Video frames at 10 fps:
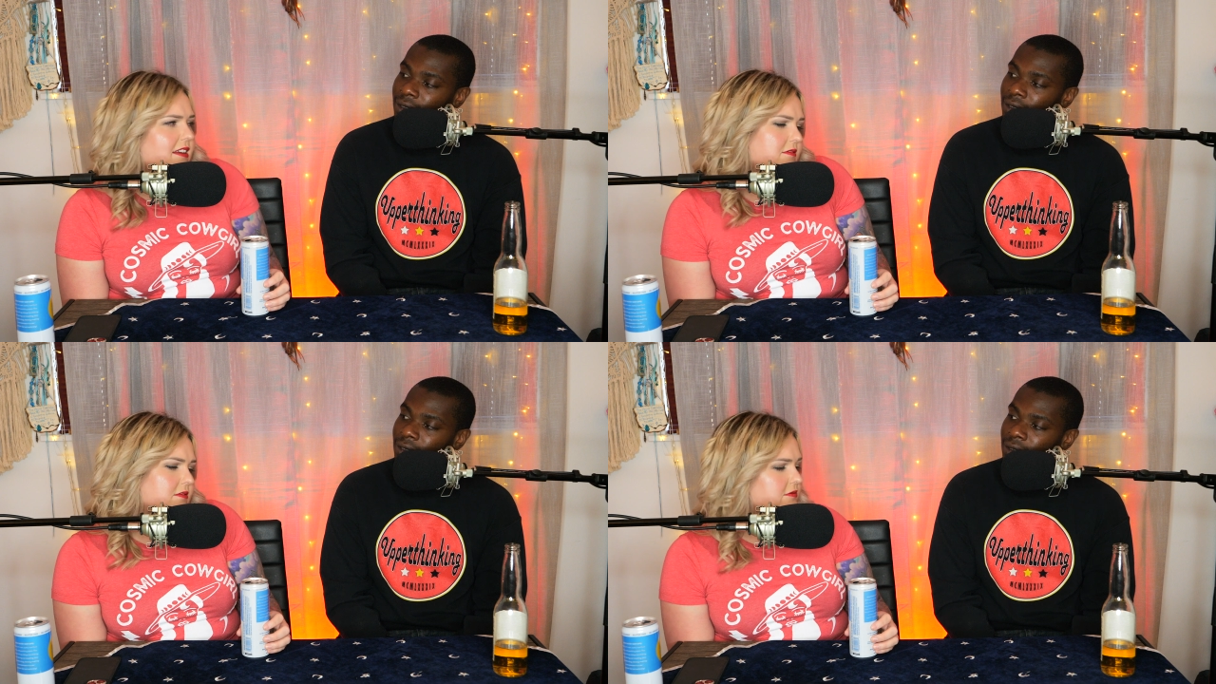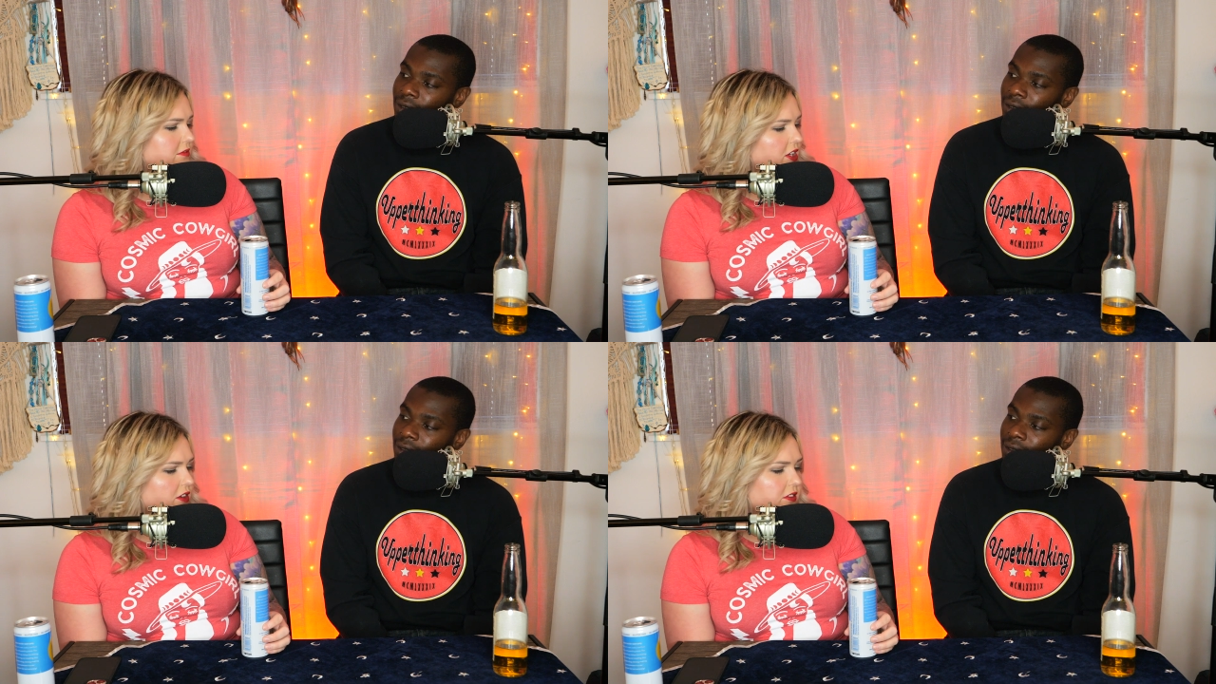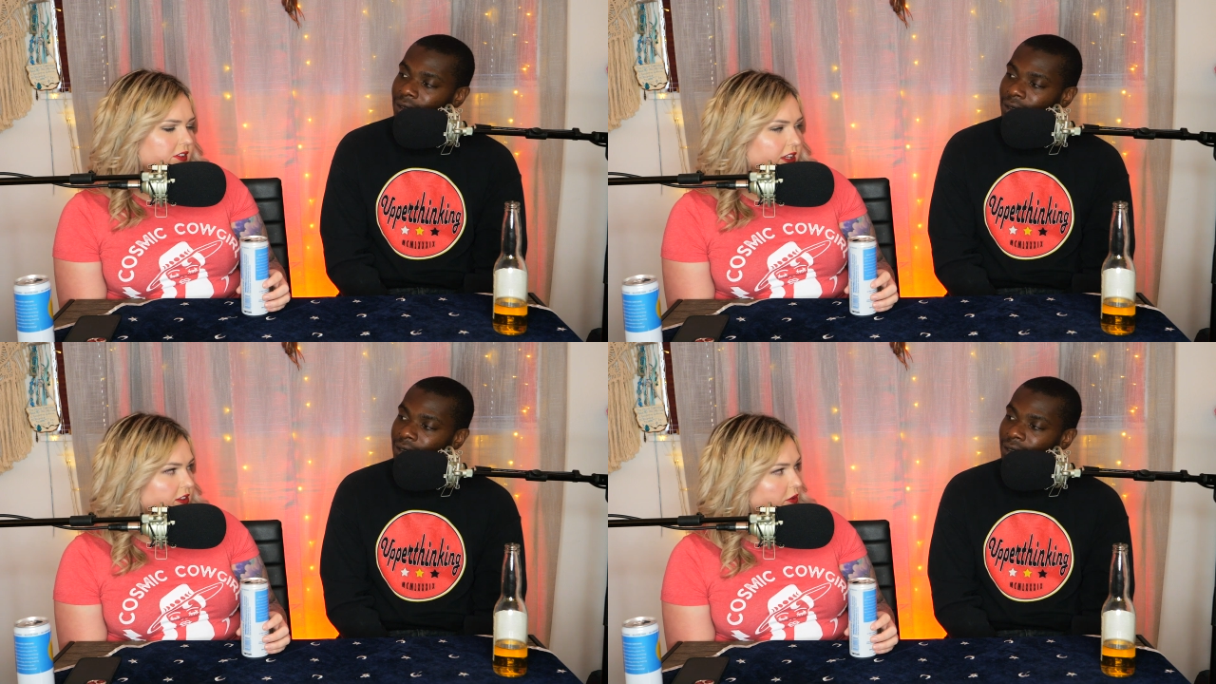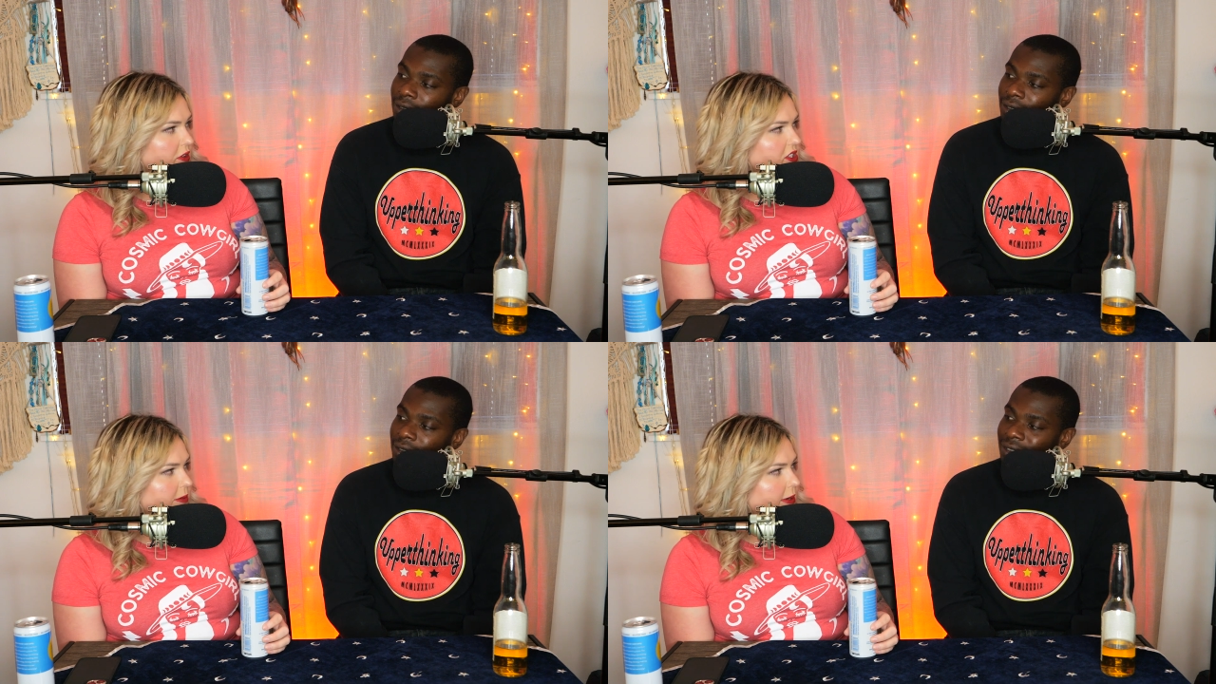Speaker 1: and you know you're like the only
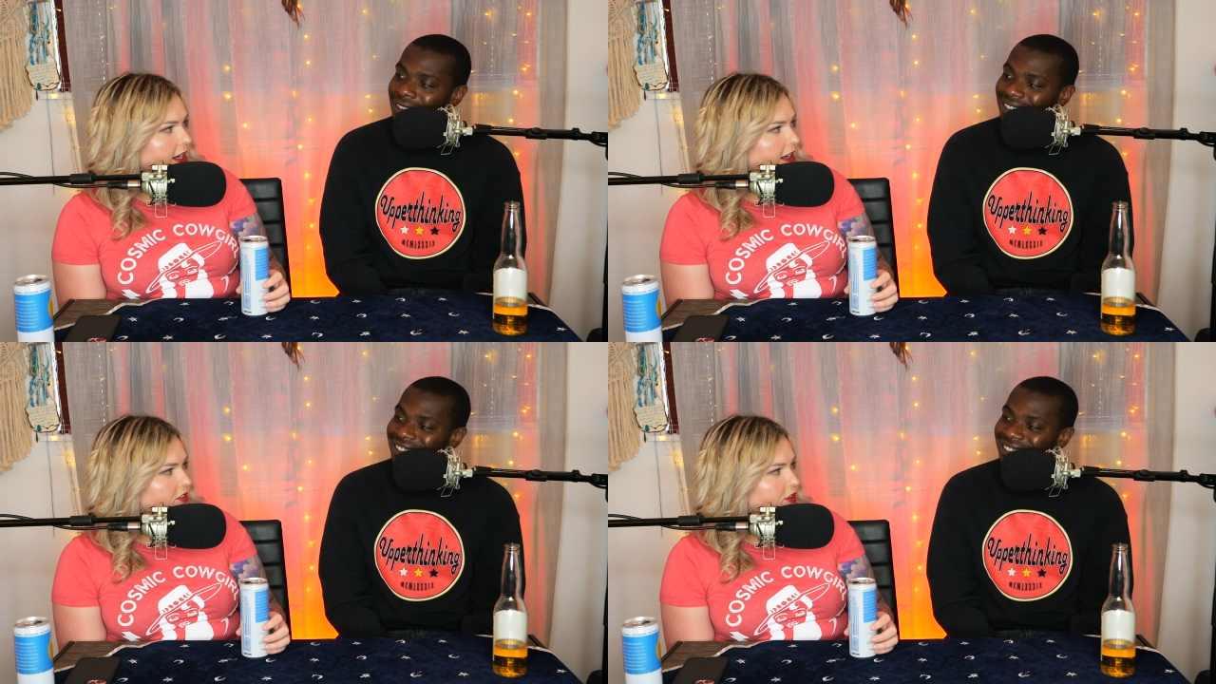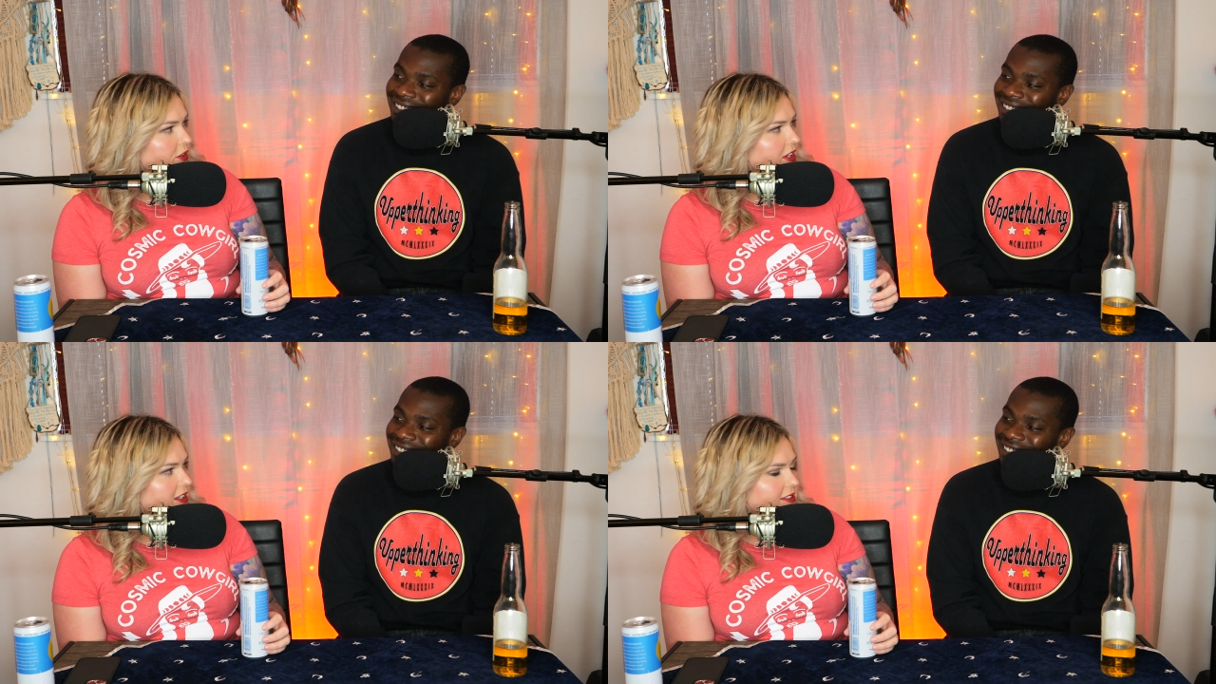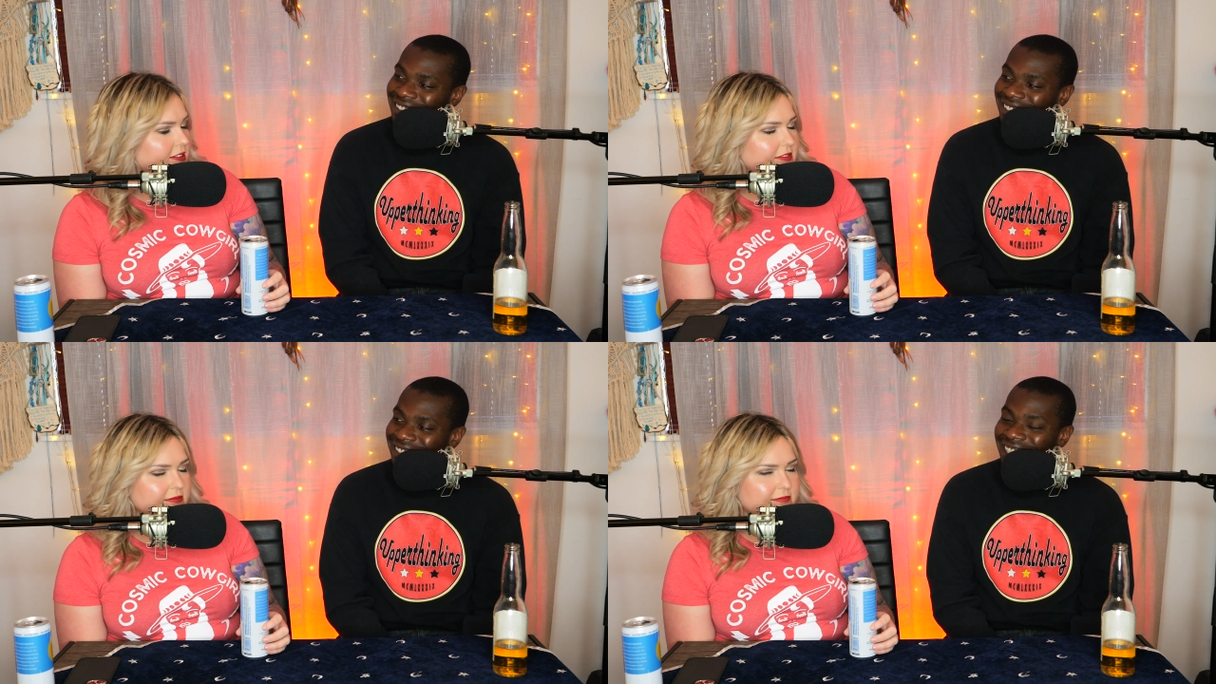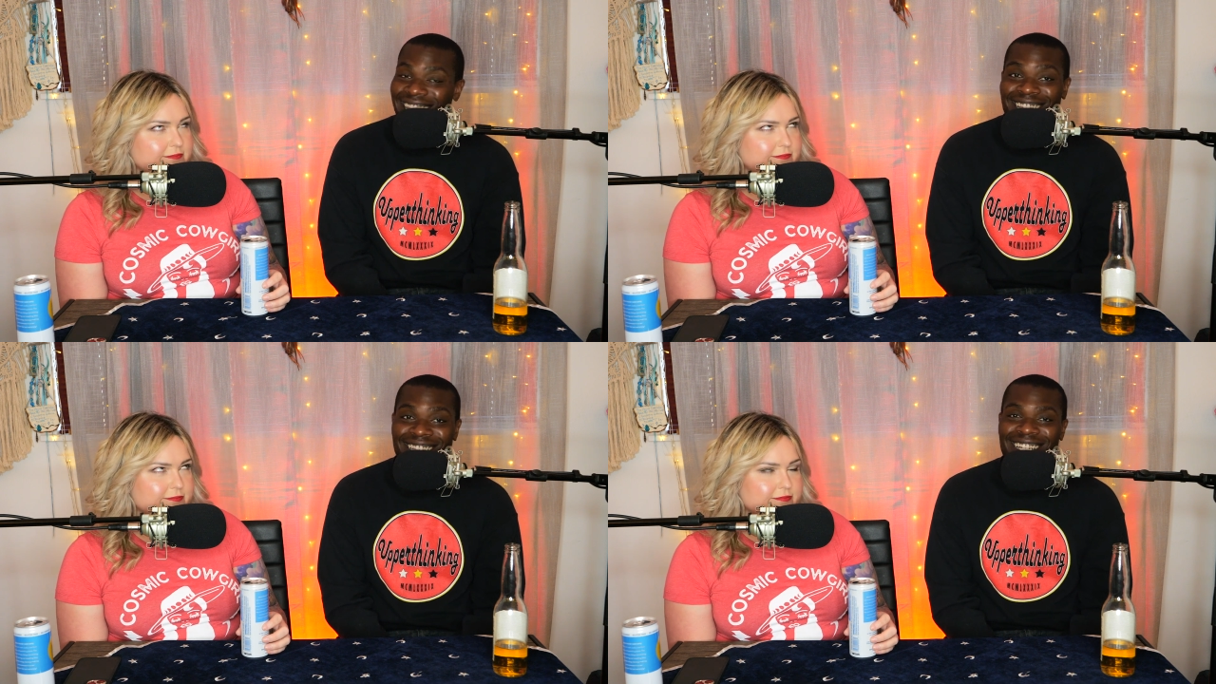gemini i can tolerate so
Speaker 2: i
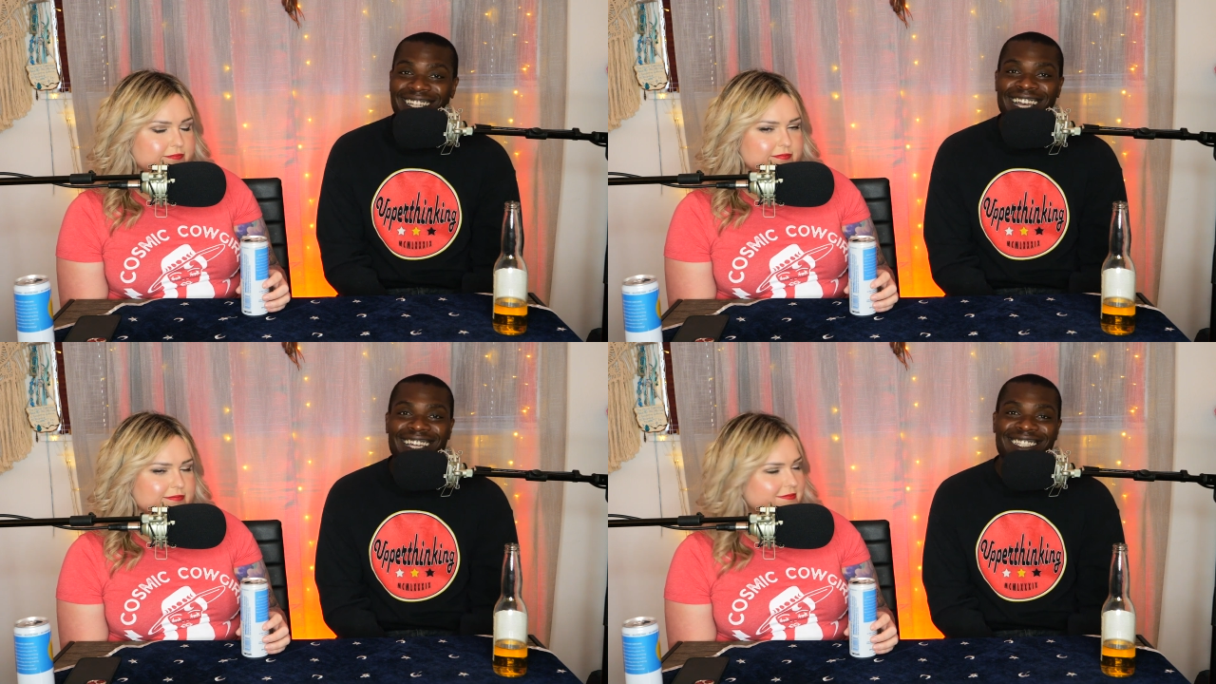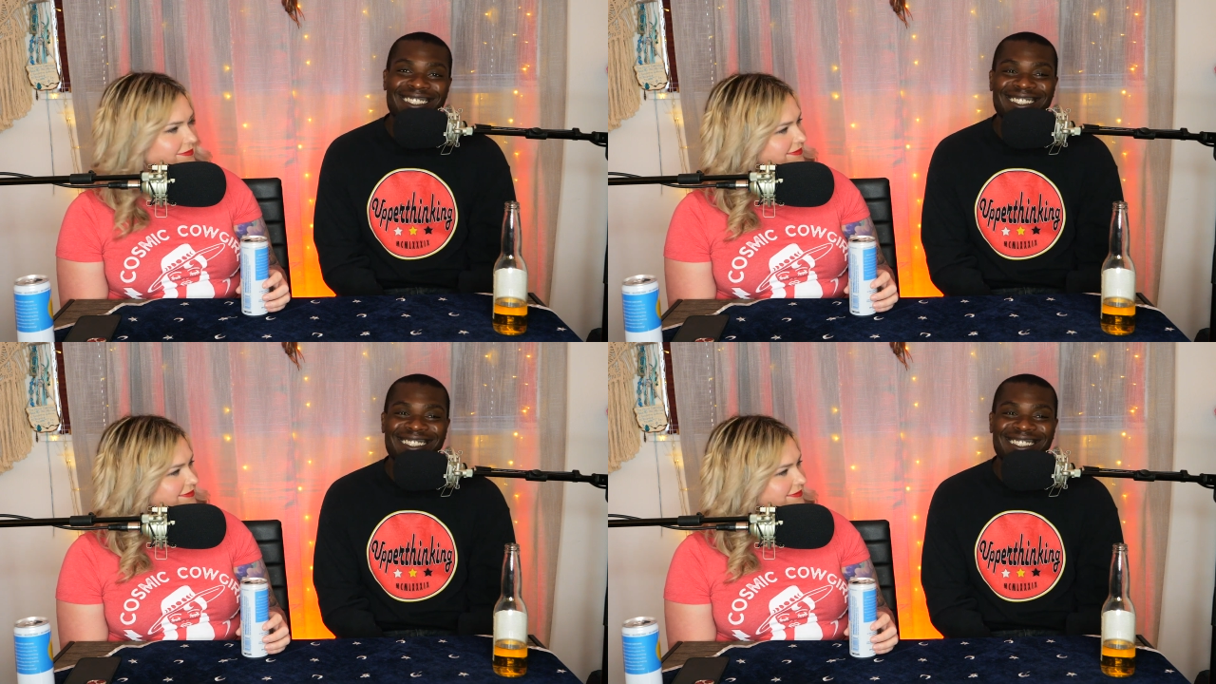get that a lot